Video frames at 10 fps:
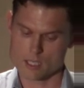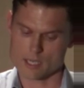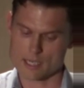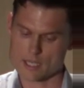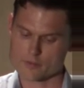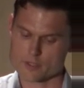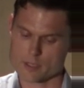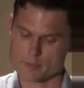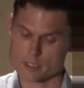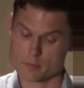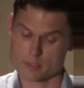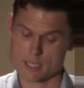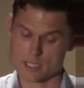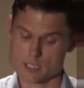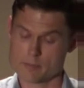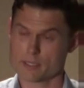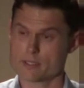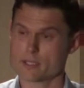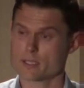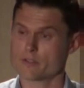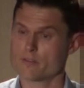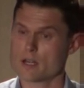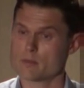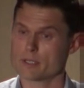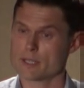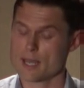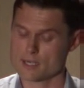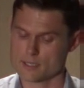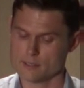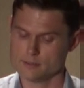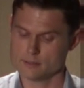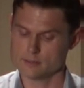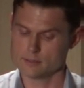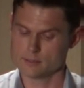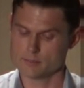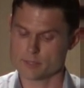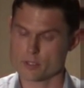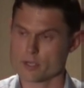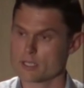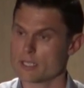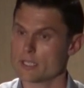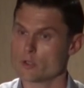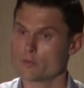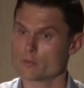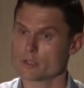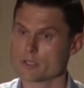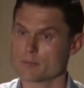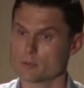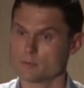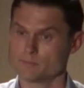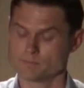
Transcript: and allows for something to potentially be considered a fiber in Canada but not in the EU, for example.